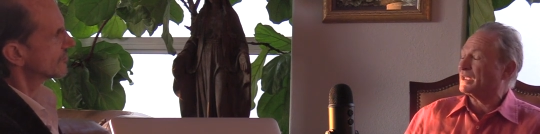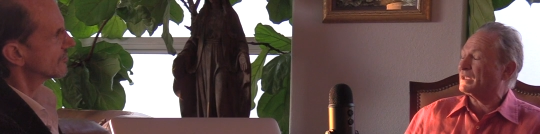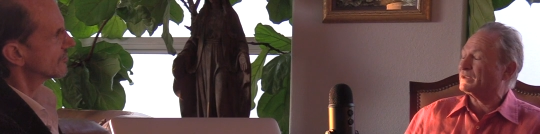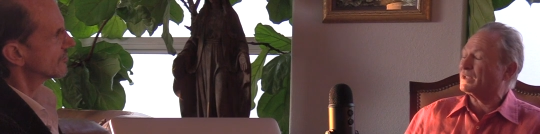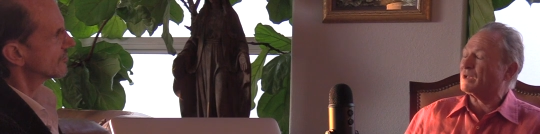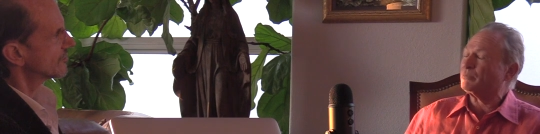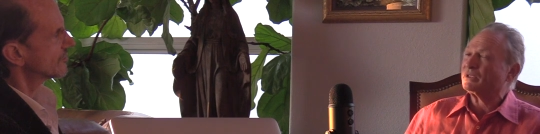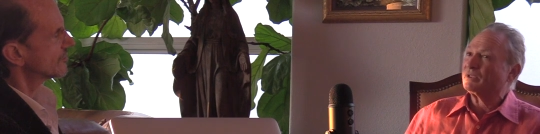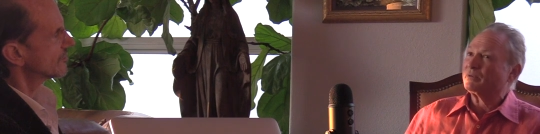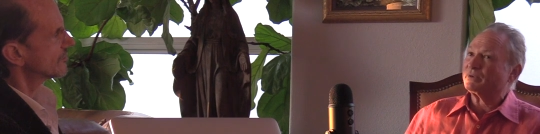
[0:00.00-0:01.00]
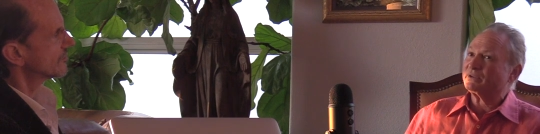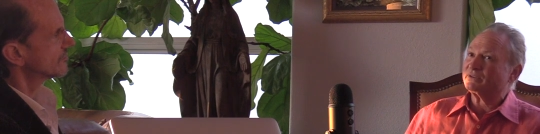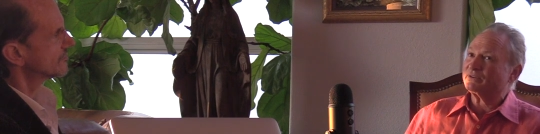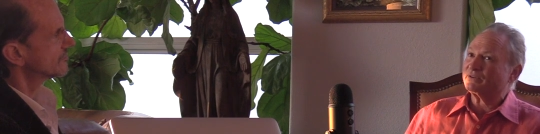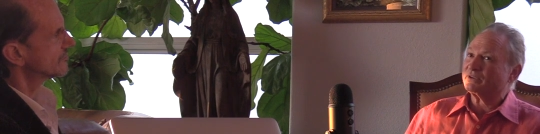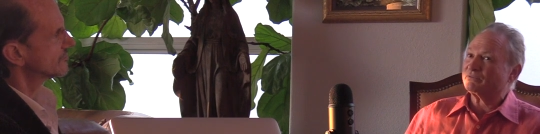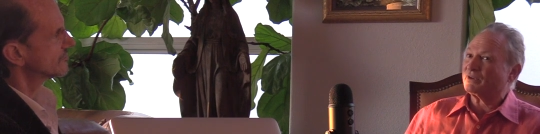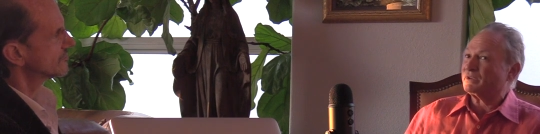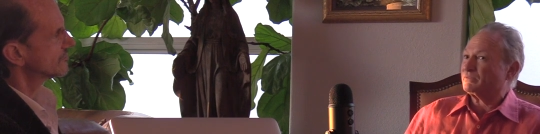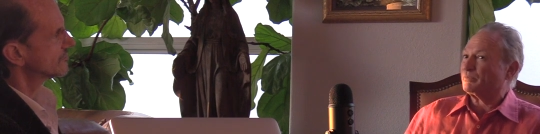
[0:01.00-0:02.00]
Speaker 1: can add it up. But, you know, you can
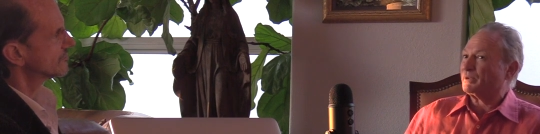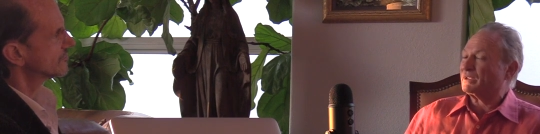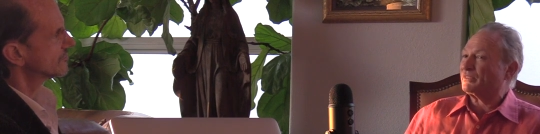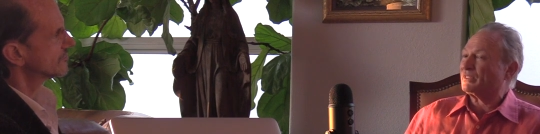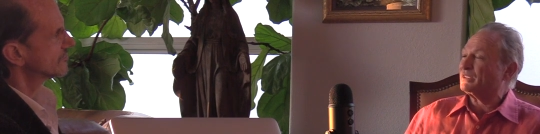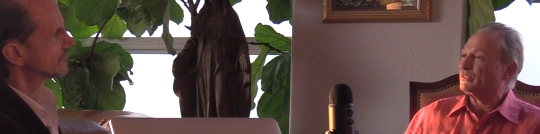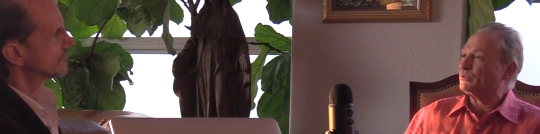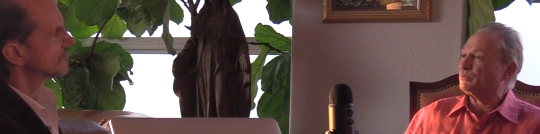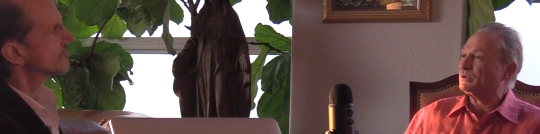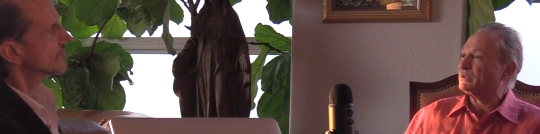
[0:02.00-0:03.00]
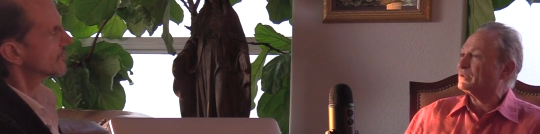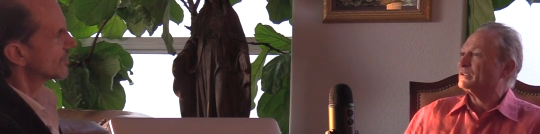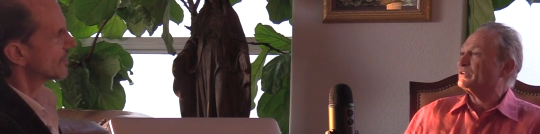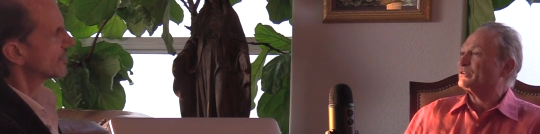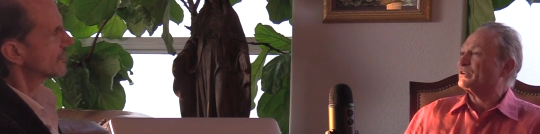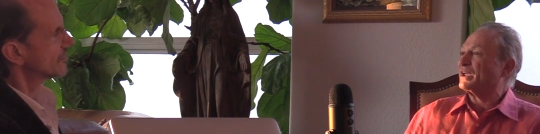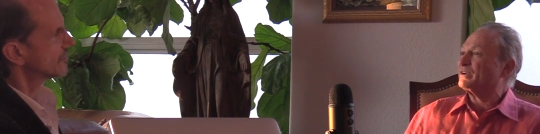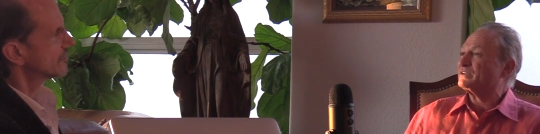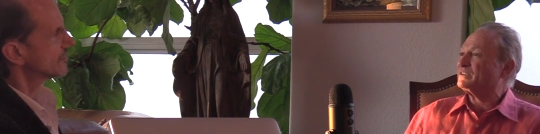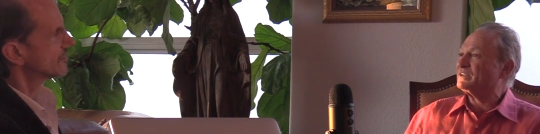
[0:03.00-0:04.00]
write, depending on the length of the book, yeah. you're
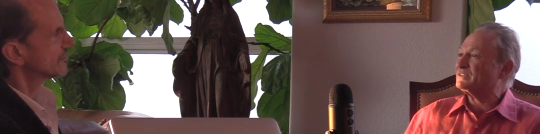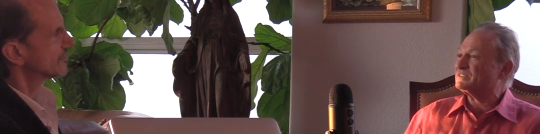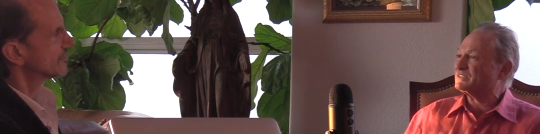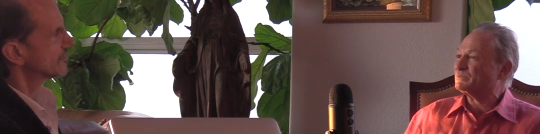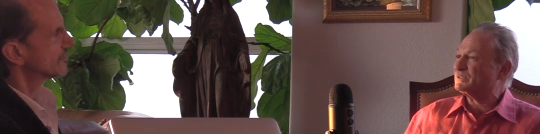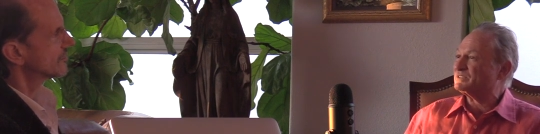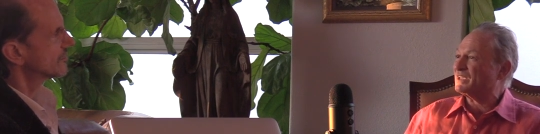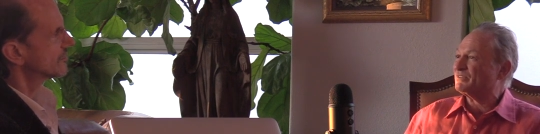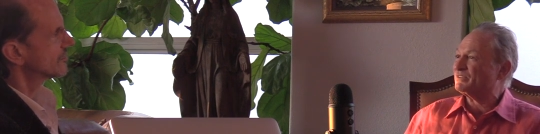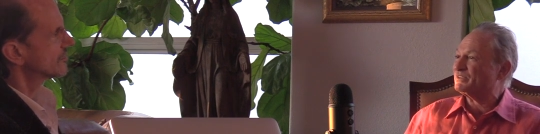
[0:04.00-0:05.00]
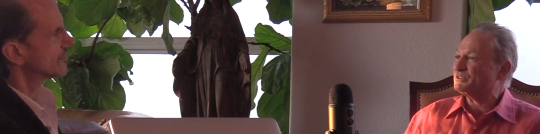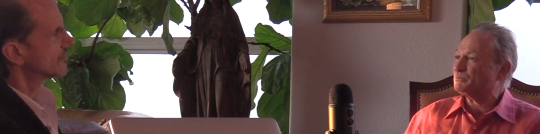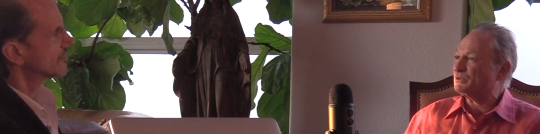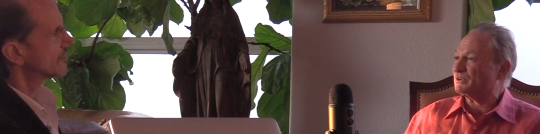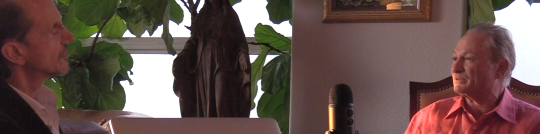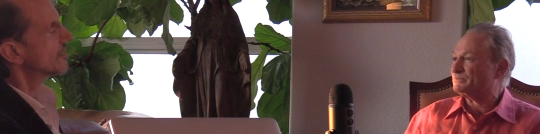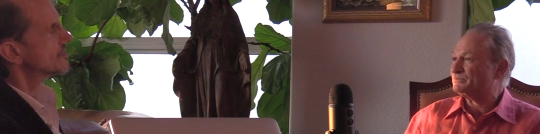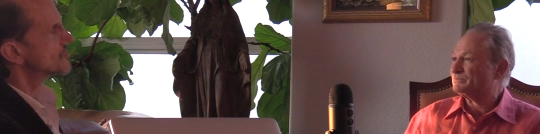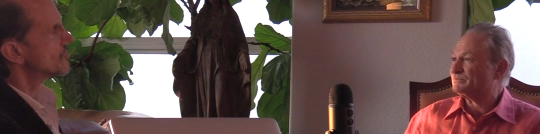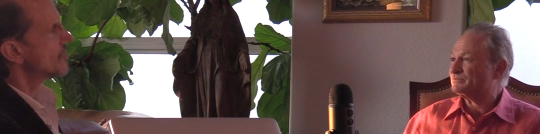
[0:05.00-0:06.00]
guaranteed in six months to have a finished book.
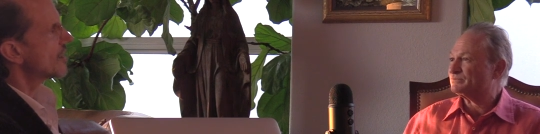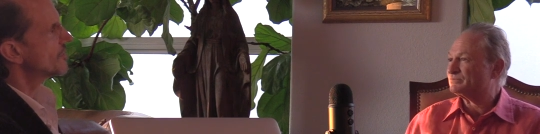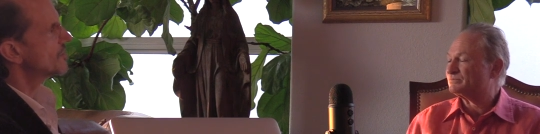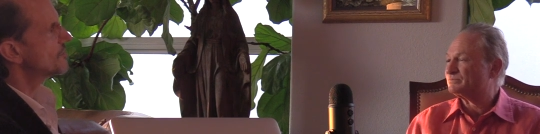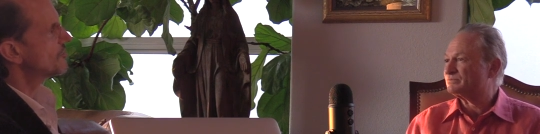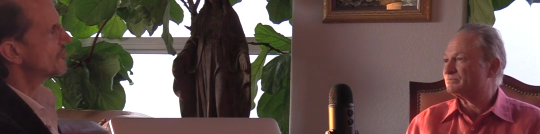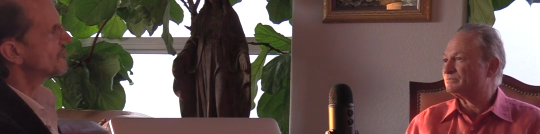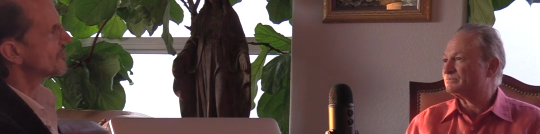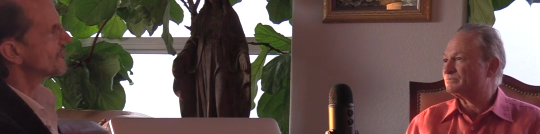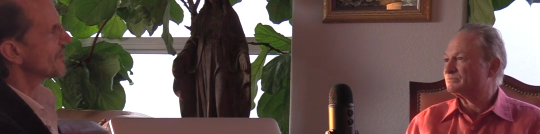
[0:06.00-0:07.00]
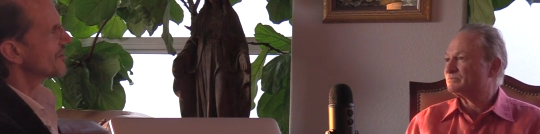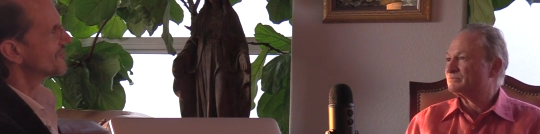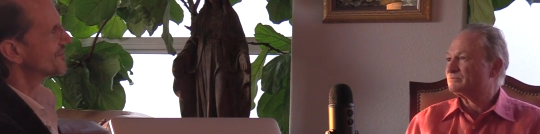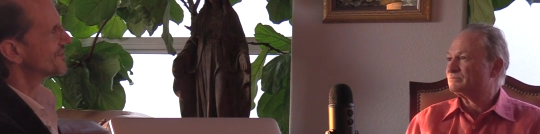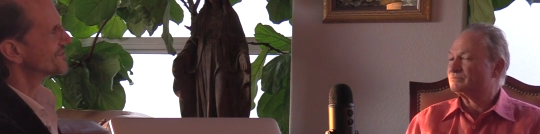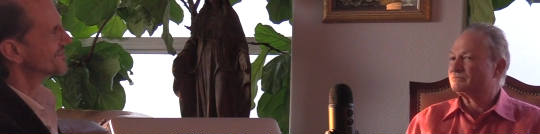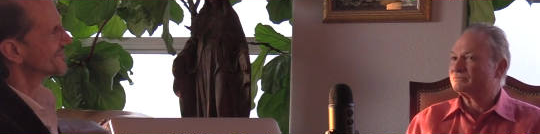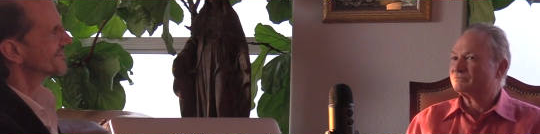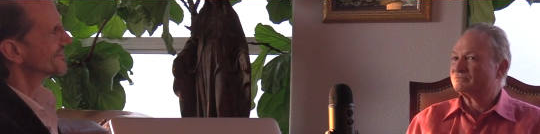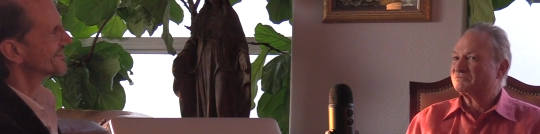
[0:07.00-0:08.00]
Speaker 2: So how many people have you given that advice
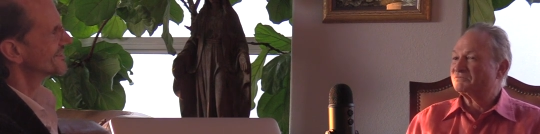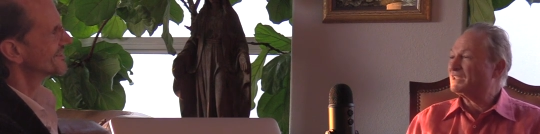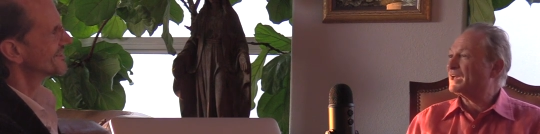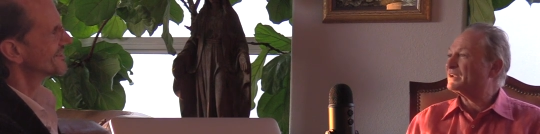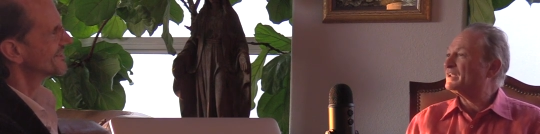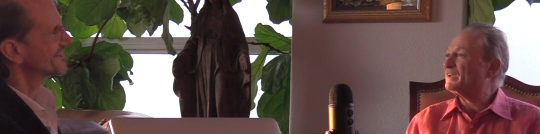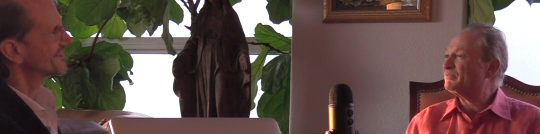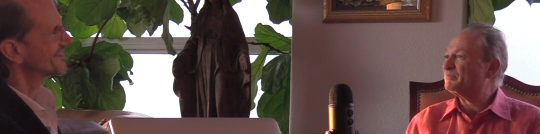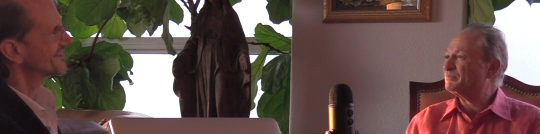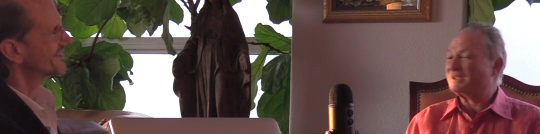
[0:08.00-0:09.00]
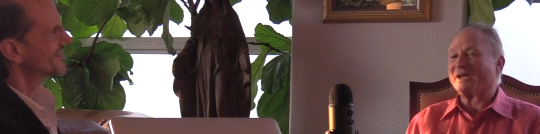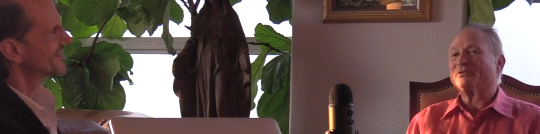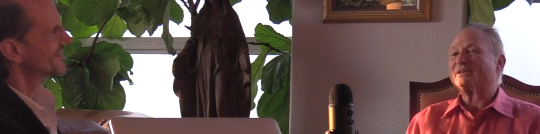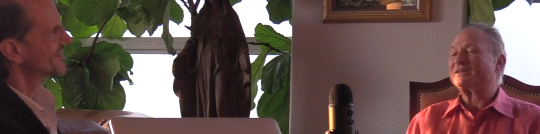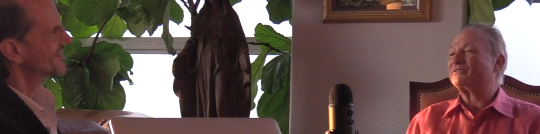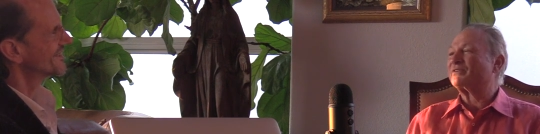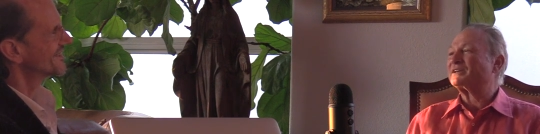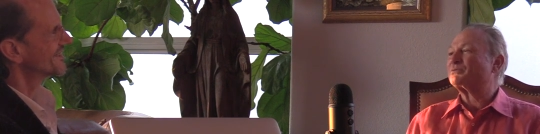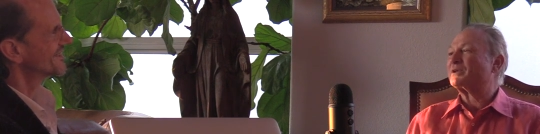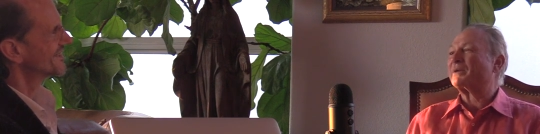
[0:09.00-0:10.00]
to?
Speaker 1: Not enough, but I only give
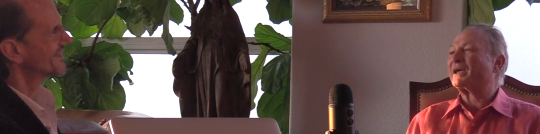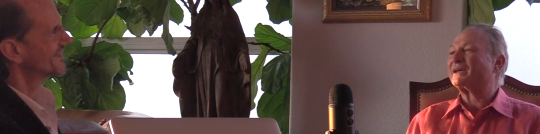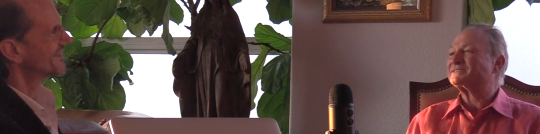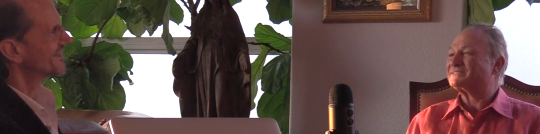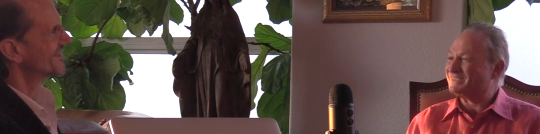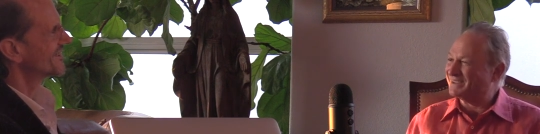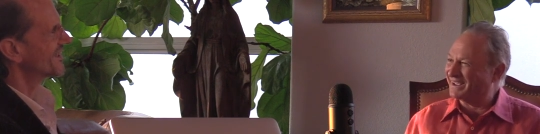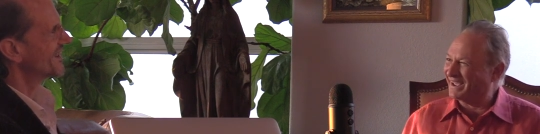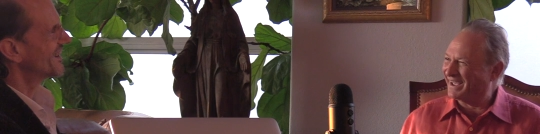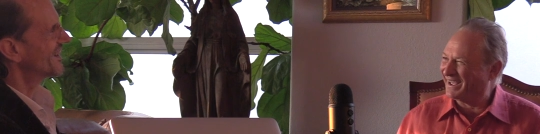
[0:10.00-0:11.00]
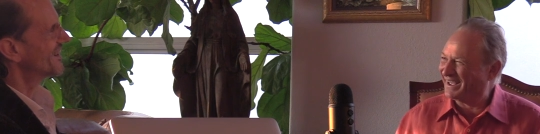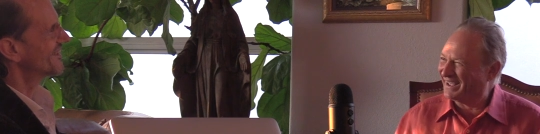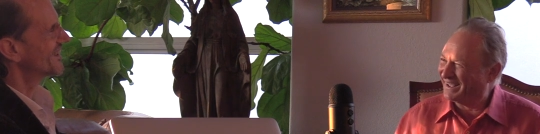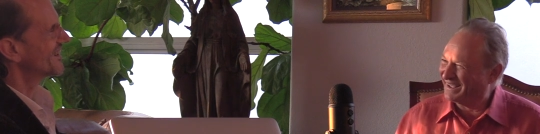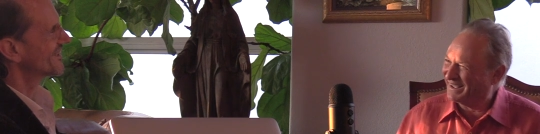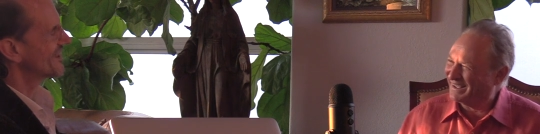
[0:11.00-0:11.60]
advice when I'm asked. okay, okay,